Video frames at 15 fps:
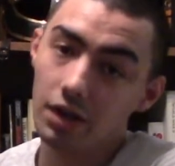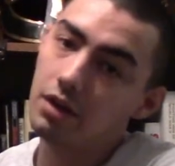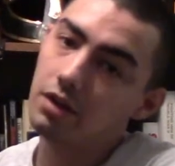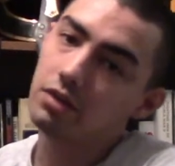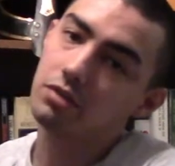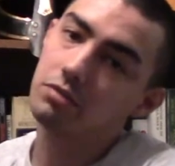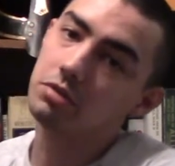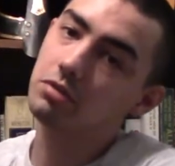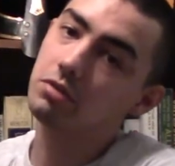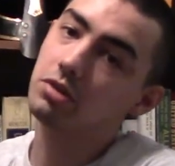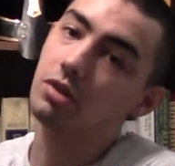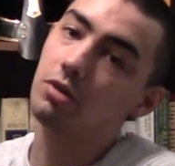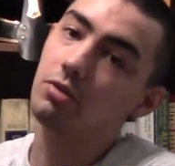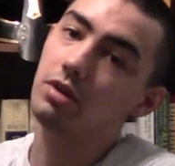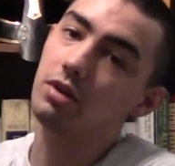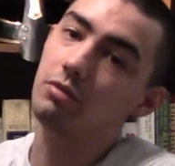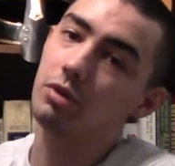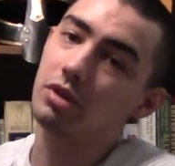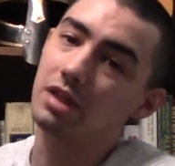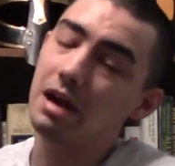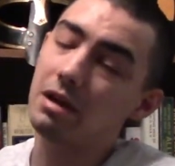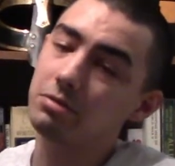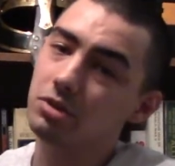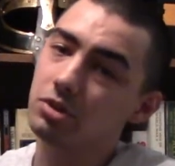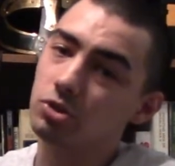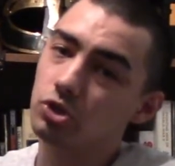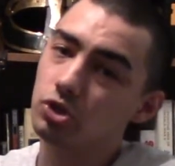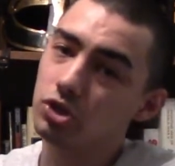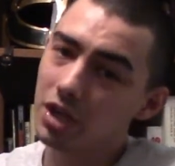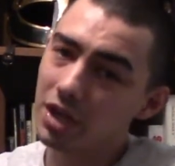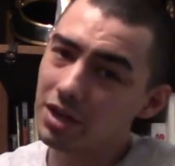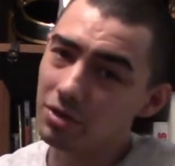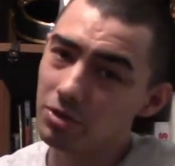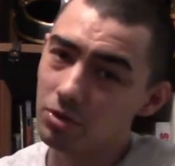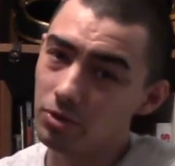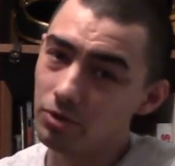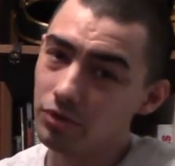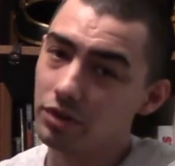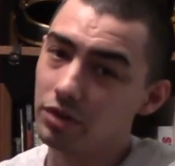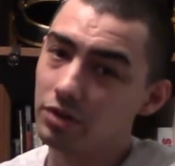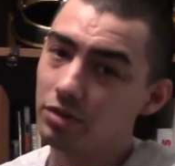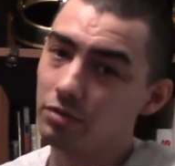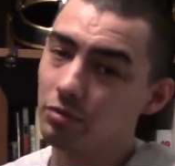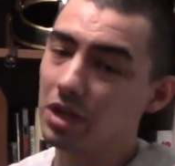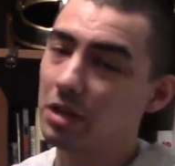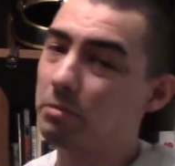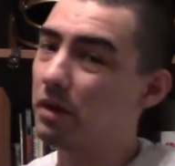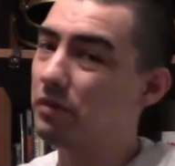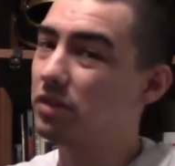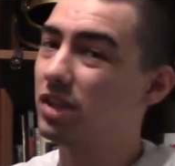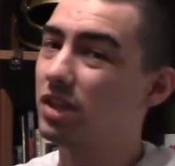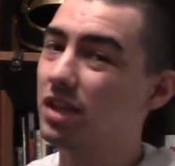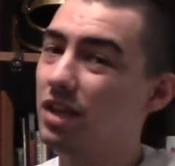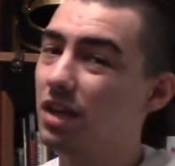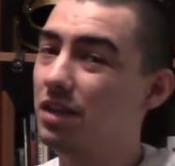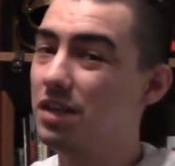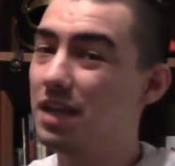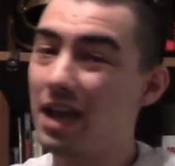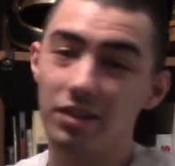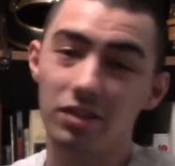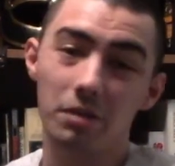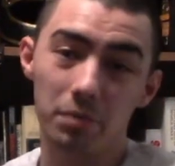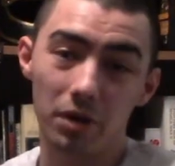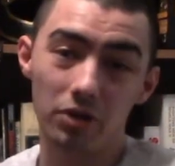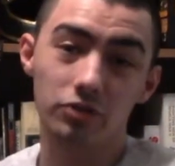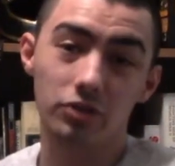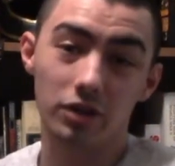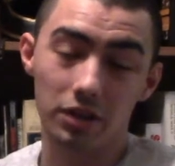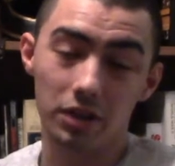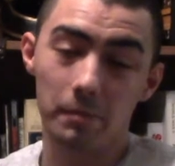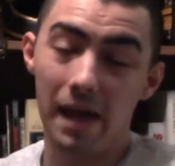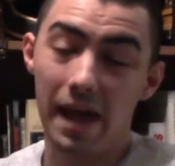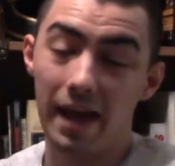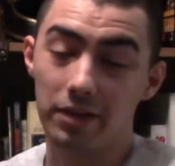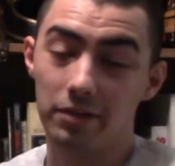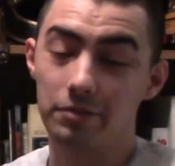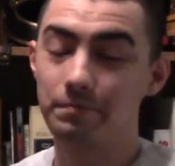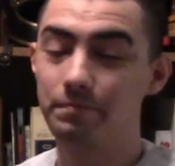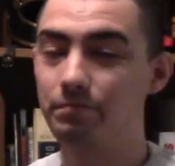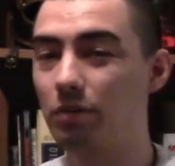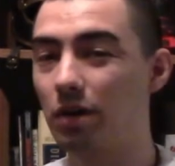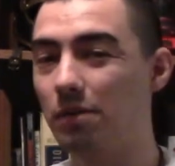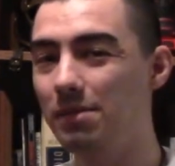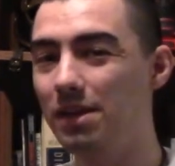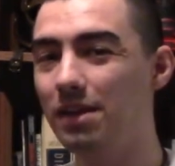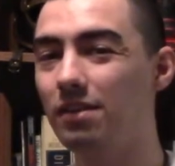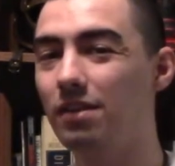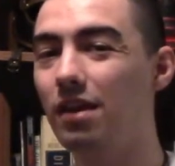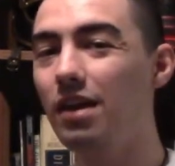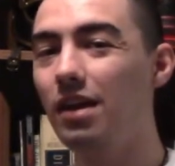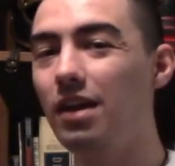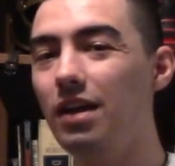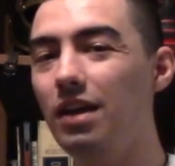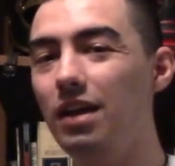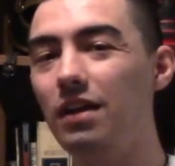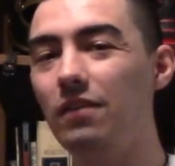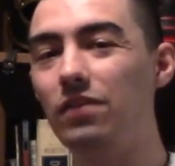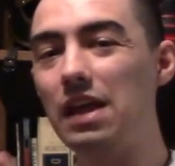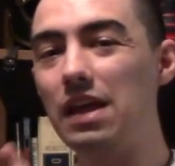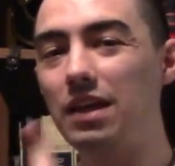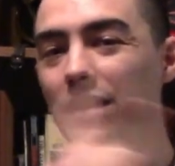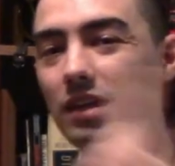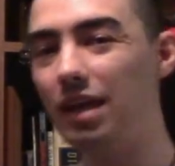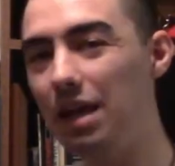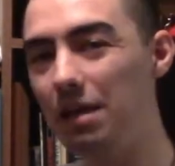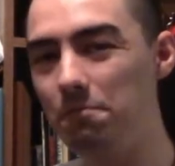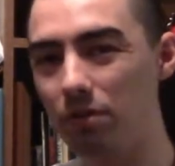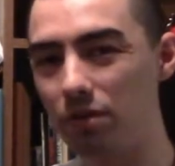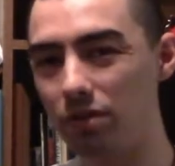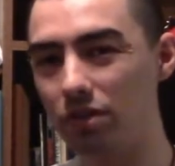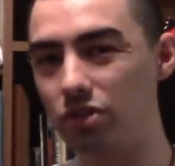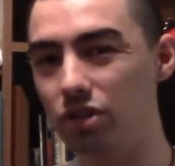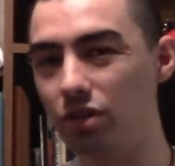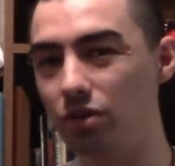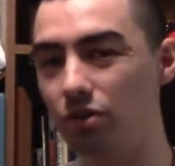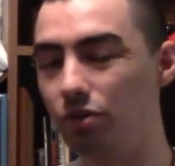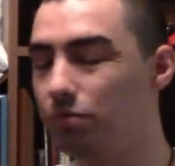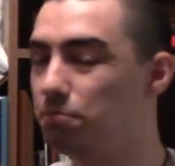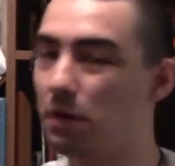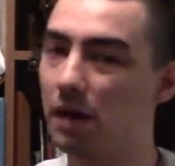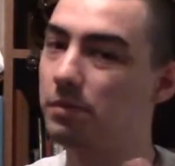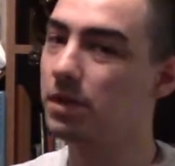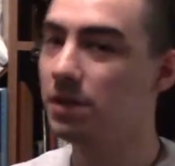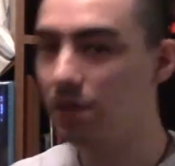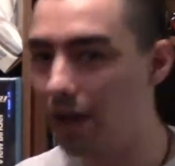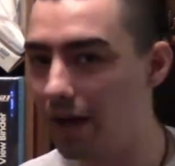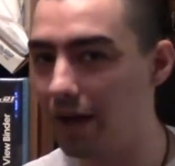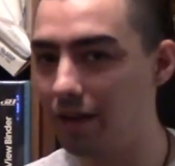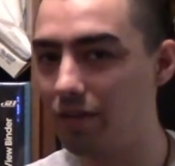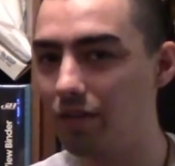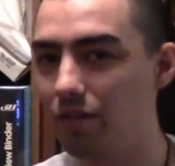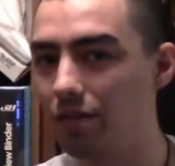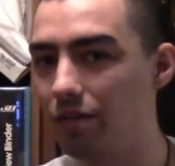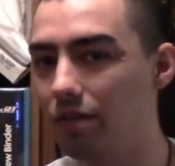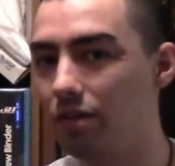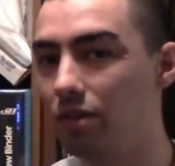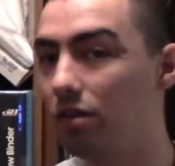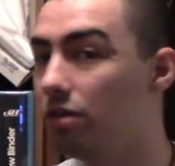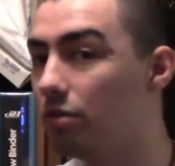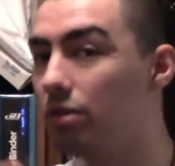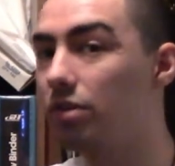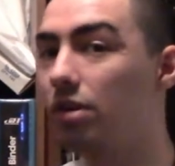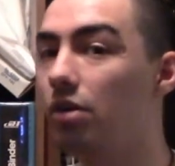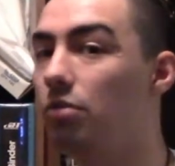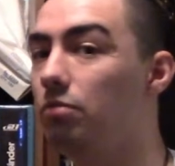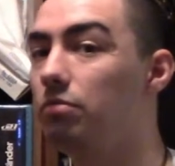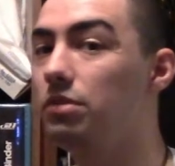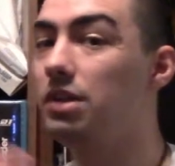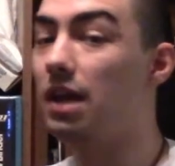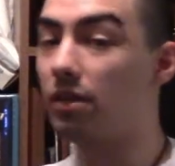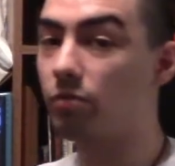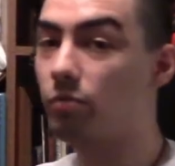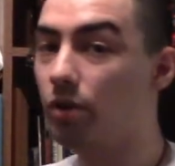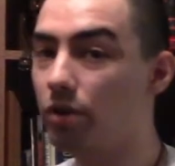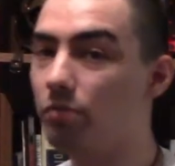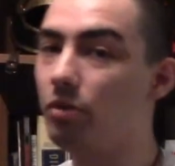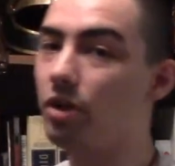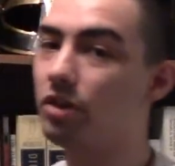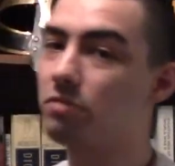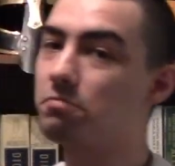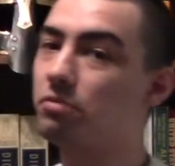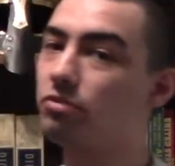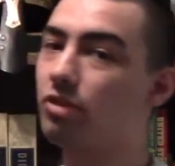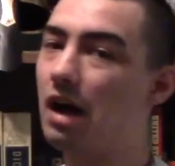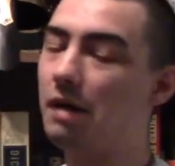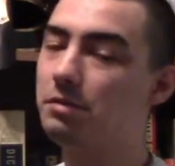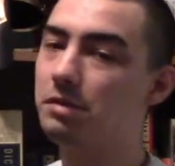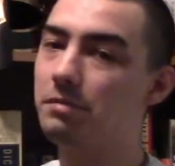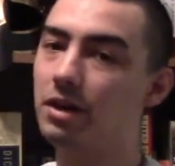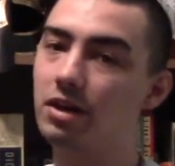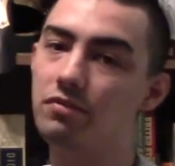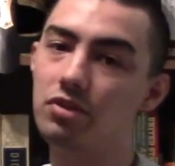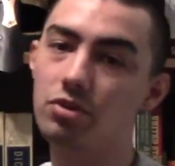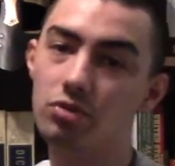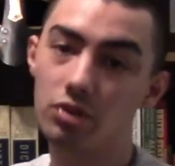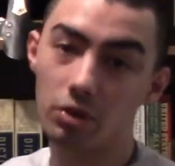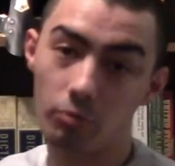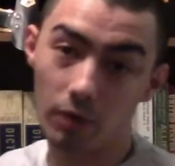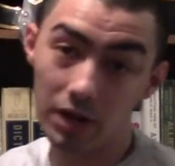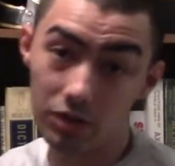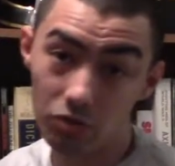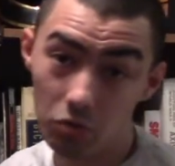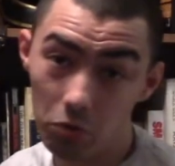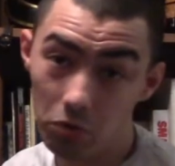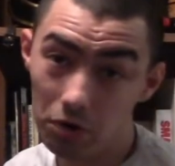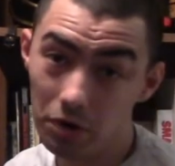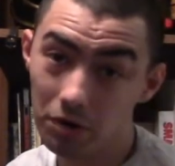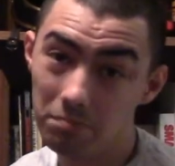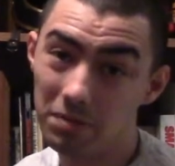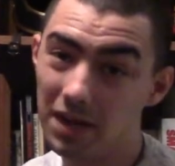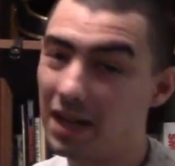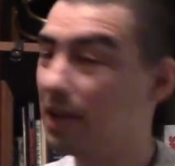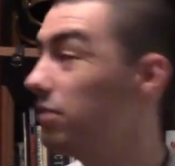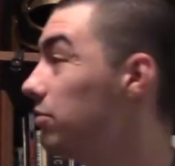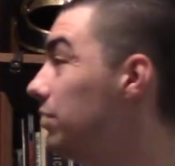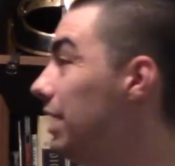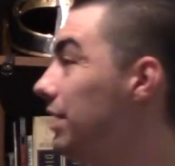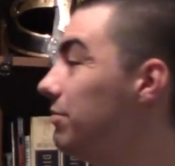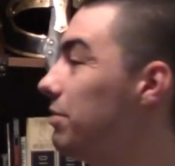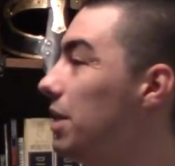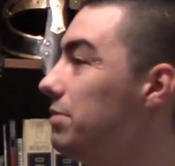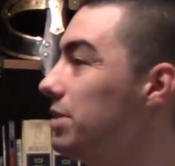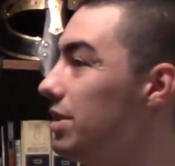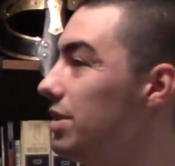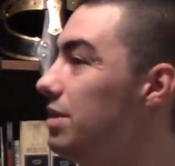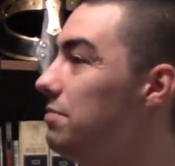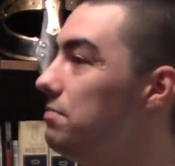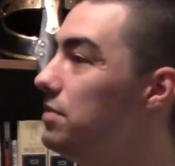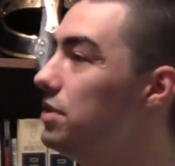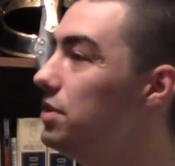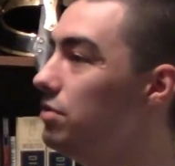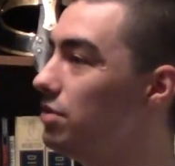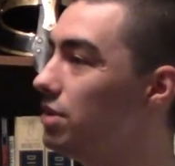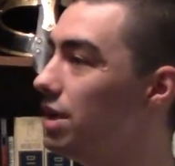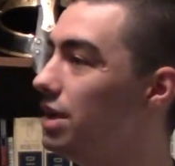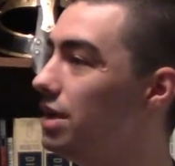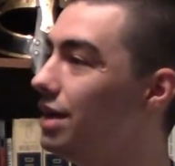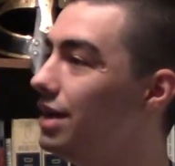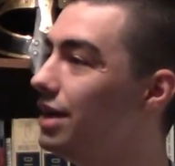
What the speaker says: So in doing so, without the shield, we could probably see, yes, a baldric on the back. Problem is, if they keep the shield, probably not. In doing so, yes, William Wallace probably might have used a greatsword, but I do not probably see him using